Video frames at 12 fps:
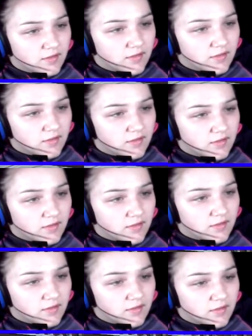It's behind
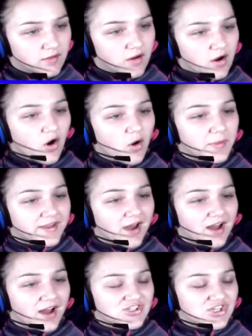you. Oh my
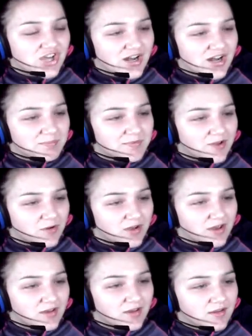god, shut up,
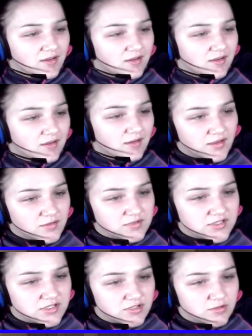Dakota! It
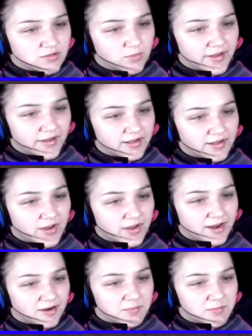was you, wasn't it, you
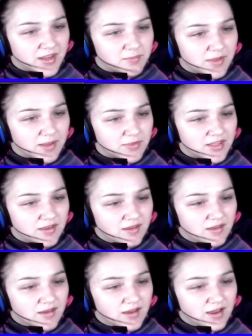hairy man baby?
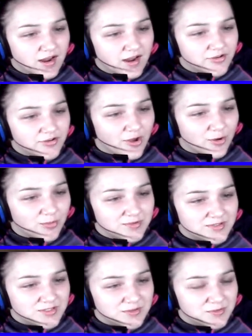I know it
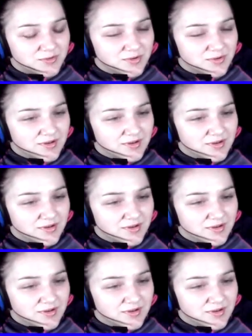was you.